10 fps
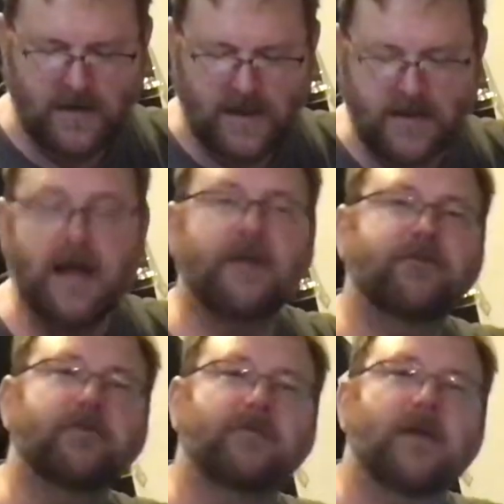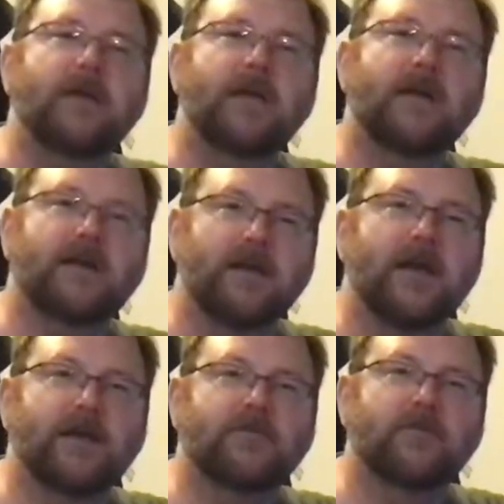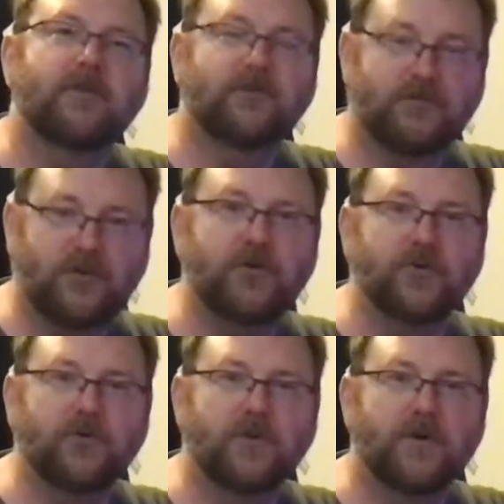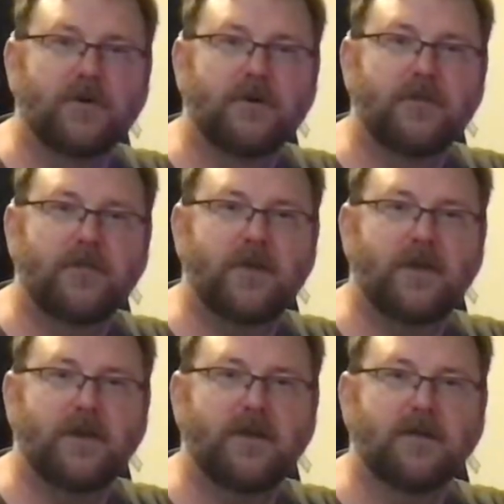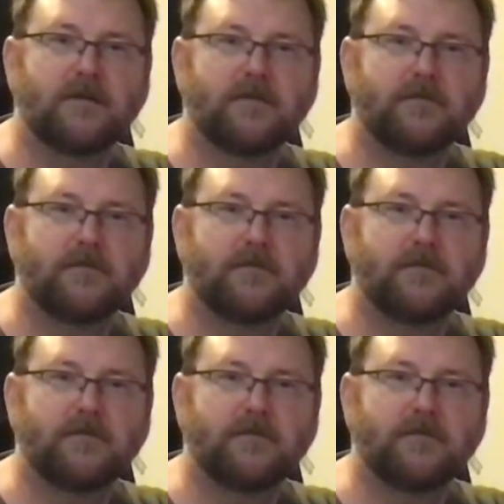and as you see, it connects to the